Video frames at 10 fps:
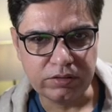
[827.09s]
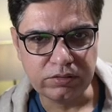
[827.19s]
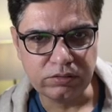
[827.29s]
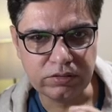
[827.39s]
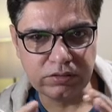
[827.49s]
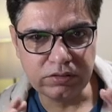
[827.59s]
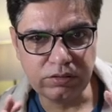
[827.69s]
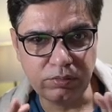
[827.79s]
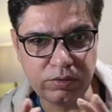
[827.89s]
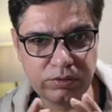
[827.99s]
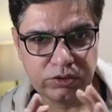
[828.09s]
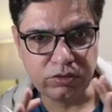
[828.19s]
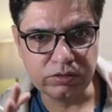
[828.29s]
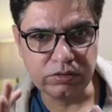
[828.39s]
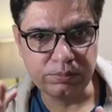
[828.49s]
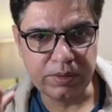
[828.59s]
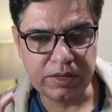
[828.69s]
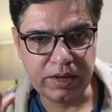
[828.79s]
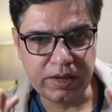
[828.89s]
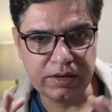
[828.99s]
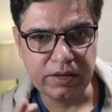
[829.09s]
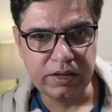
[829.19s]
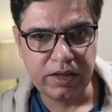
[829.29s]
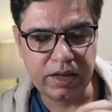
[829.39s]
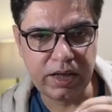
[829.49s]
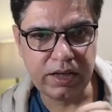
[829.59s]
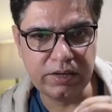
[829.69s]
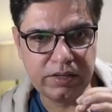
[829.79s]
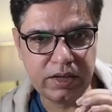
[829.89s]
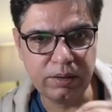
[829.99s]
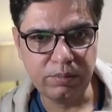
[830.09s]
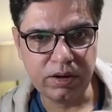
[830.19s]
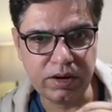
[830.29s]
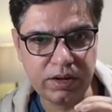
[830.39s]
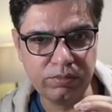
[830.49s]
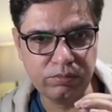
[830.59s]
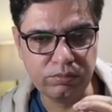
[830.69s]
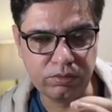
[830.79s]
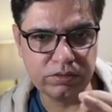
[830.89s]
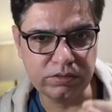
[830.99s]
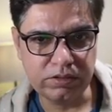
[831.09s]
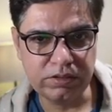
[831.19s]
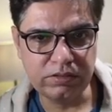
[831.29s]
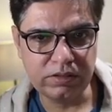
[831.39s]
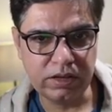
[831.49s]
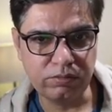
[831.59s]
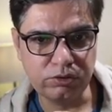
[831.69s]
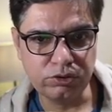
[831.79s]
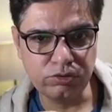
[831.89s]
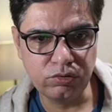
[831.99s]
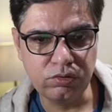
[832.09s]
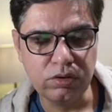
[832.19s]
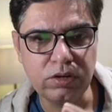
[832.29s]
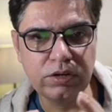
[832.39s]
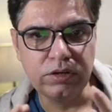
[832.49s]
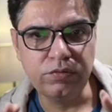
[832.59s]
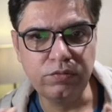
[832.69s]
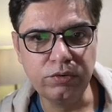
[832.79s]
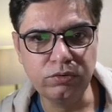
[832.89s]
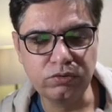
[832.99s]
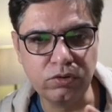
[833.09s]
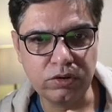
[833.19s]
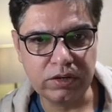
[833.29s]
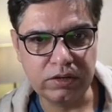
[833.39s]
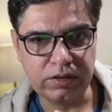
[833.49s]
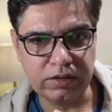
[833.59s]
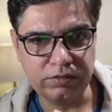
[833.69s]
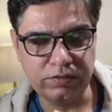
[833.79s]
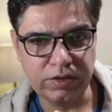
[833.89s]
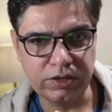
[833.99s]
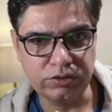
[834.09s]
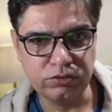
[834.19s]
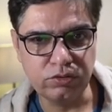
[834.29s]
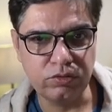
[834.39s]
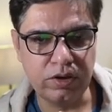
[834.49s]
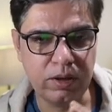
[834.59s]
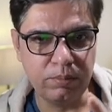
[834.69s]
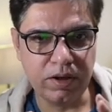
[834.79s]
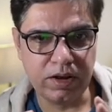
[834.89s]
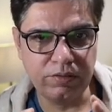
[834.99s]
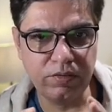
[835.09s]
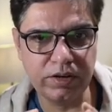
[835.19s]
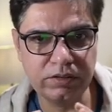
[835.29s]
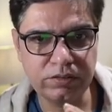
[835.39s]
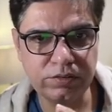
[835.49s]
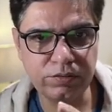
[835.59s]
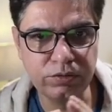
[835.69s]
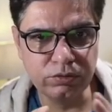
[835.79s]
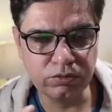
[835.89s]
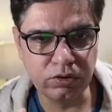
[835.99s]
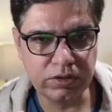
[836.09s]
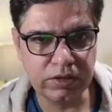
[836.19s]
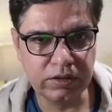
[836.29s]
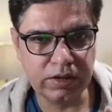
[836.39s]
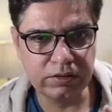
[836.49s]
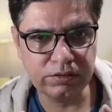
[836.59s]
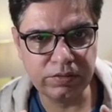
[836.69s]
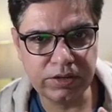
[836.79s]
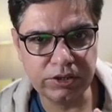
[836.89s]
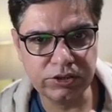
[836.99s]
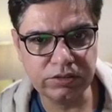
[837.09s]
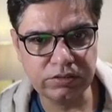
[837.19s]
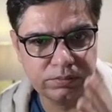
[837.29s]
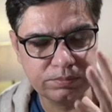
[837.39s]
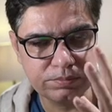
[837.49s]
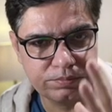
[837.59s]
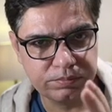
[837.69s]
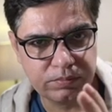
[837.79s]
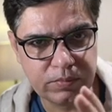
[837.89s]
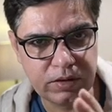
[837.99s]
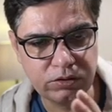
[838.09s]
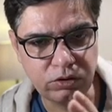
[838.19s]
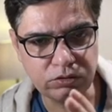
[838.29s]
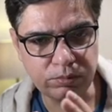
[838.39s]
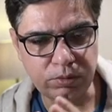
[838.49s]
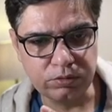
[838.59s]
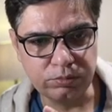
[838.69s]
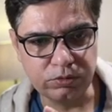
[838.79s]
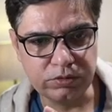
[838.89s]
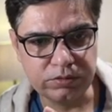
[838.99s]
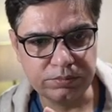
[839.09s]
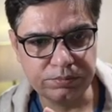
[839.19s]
So this is the one which causes big head, and the MRI or the CT scan would show diffuse cortical calcification. So MRI findings are diffuse cortical calcifications, toxoplasmosis.